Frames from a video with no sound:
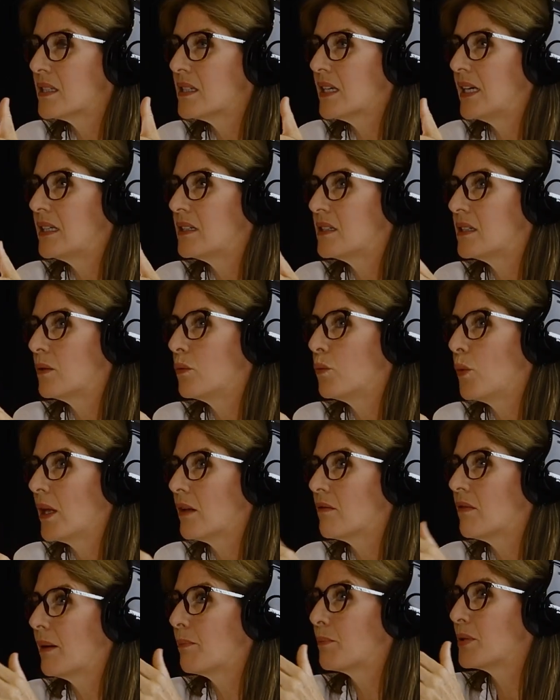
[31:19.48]
attended and well
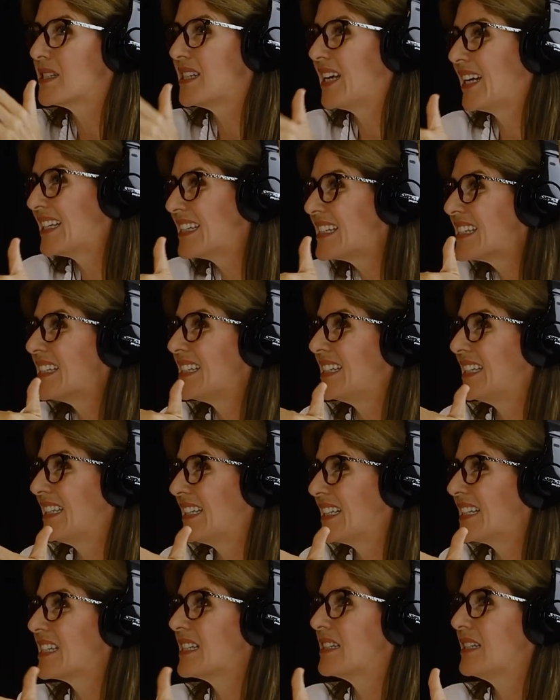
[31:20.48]
represented in
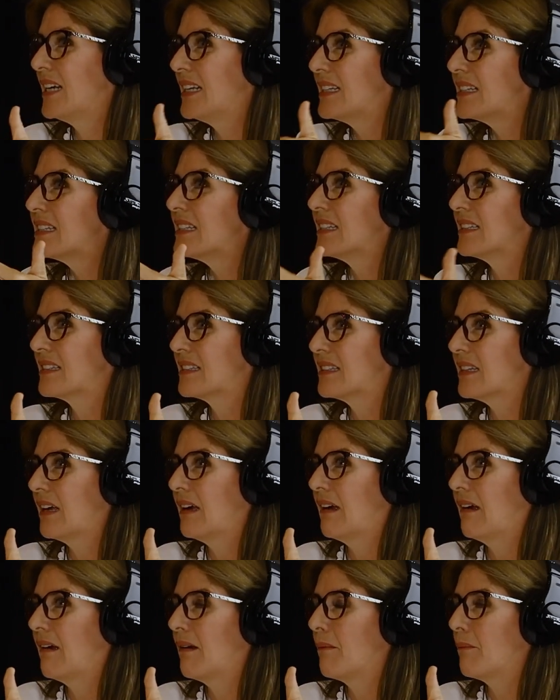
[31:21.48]
its attendance
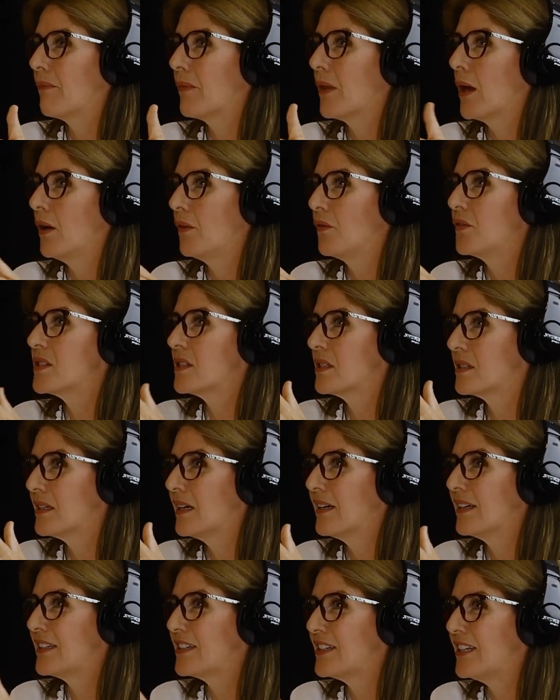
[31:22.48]
of
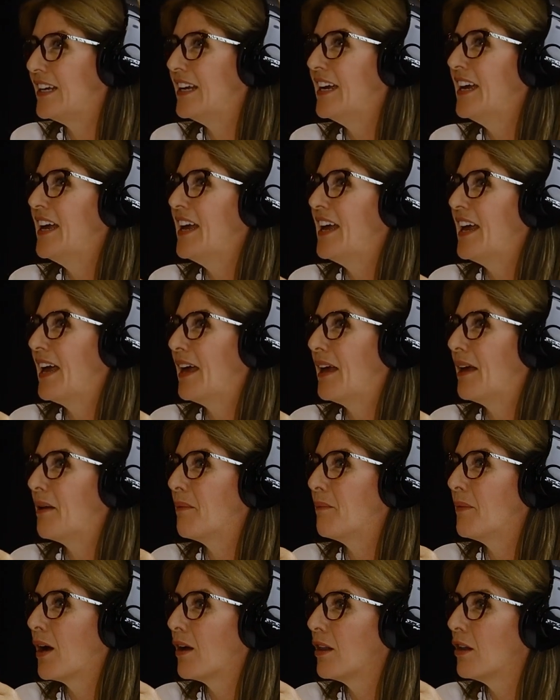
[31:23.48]
society
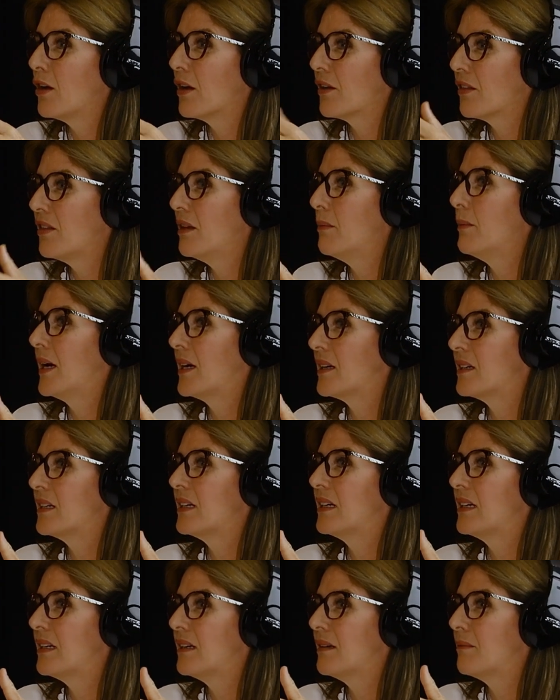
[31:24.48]
along
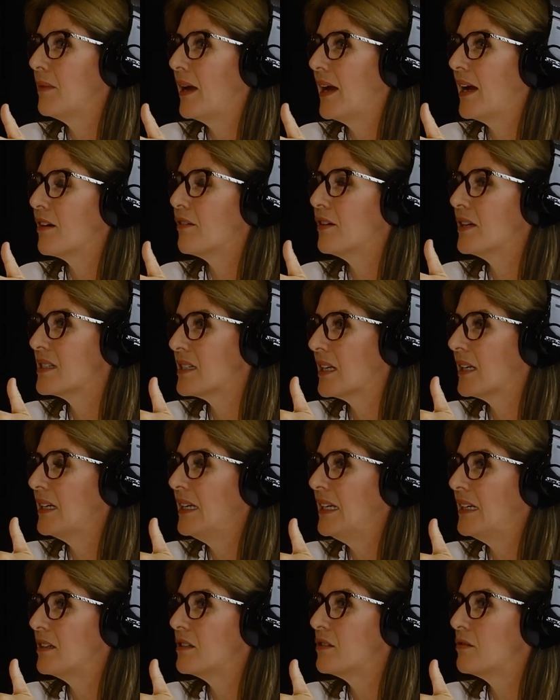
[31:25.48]
thematic areas that
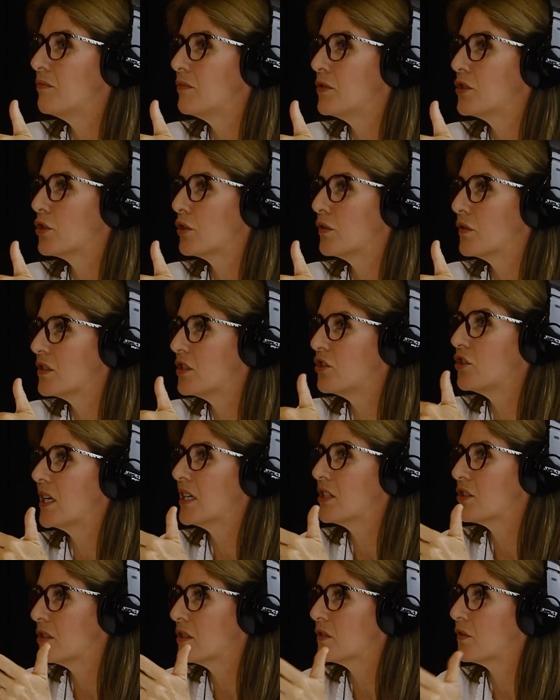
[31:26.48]
needed sort of
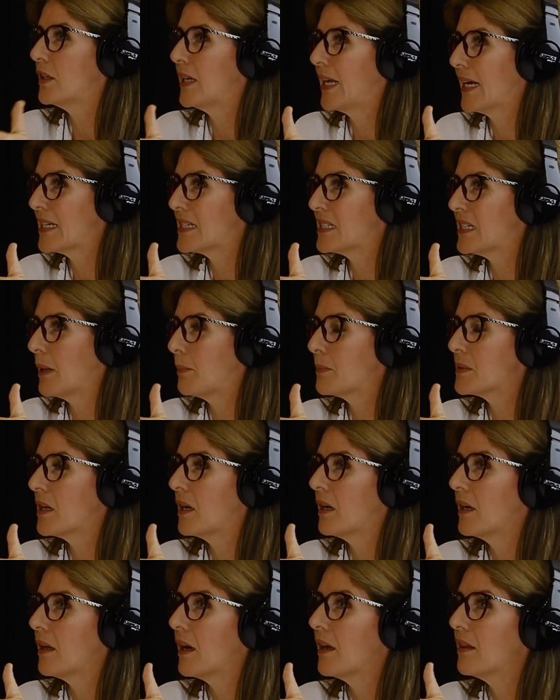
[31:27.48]
suggestions for next steps.
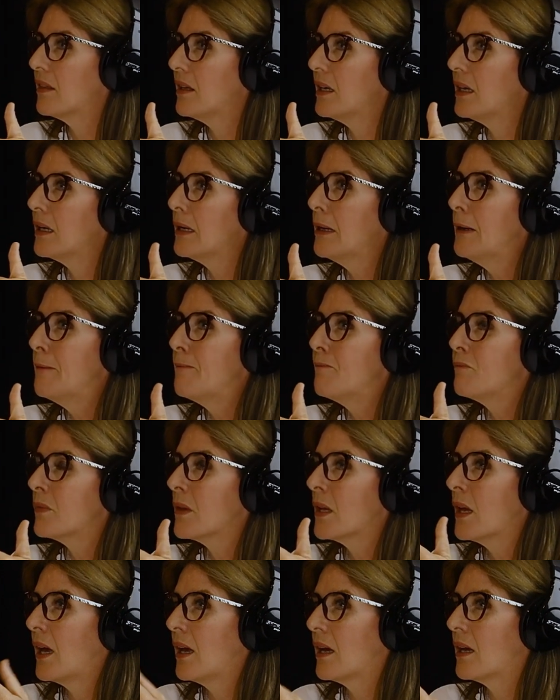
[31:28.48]
I think
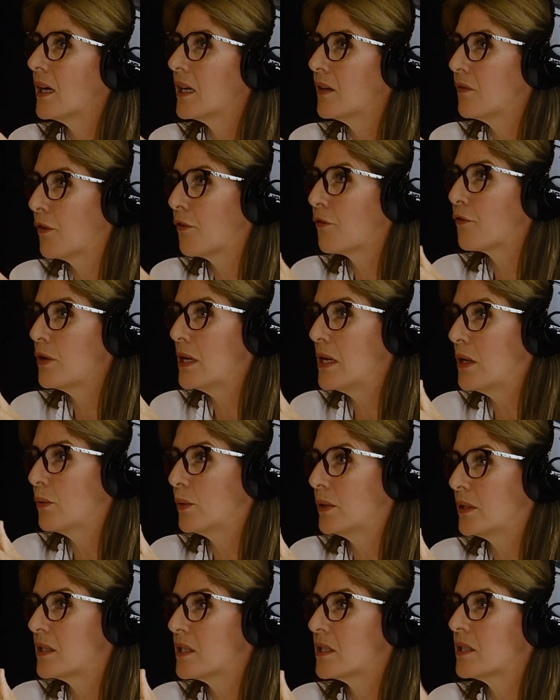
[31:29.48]
a kind of a
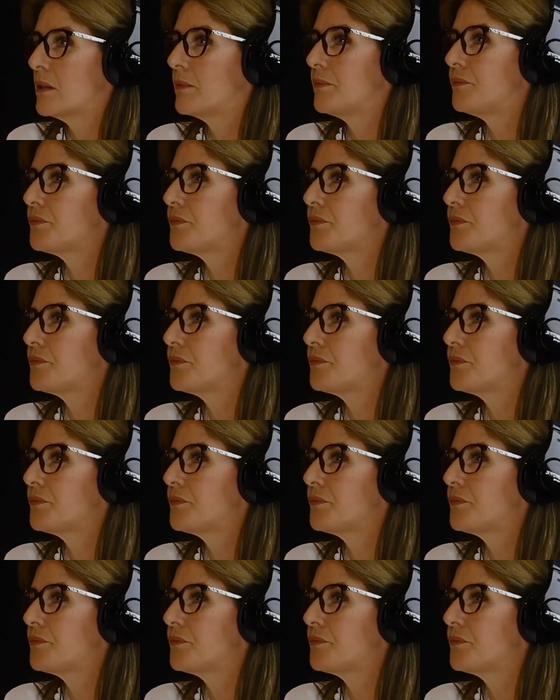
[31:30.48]
frequent